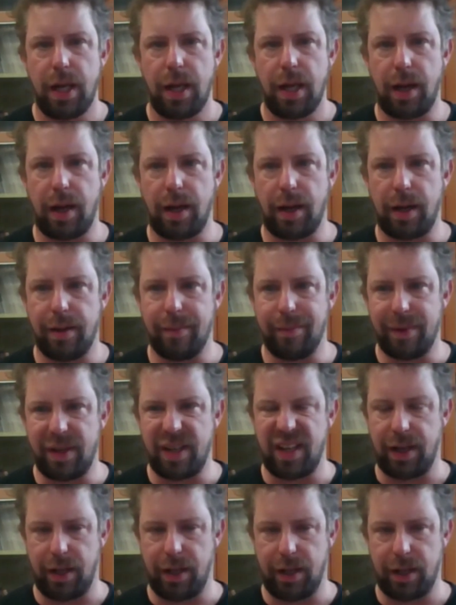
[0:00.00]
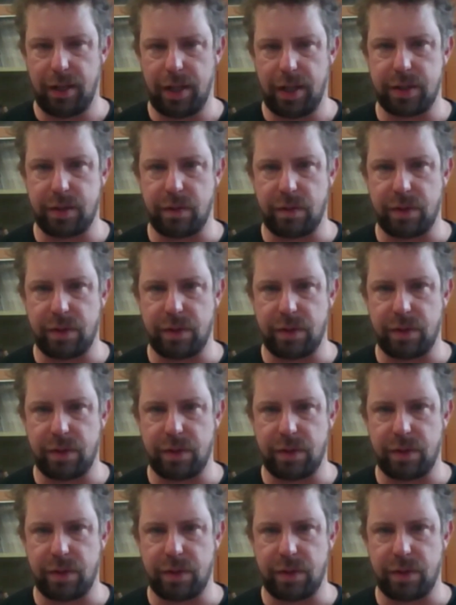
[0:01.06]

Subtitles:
and as a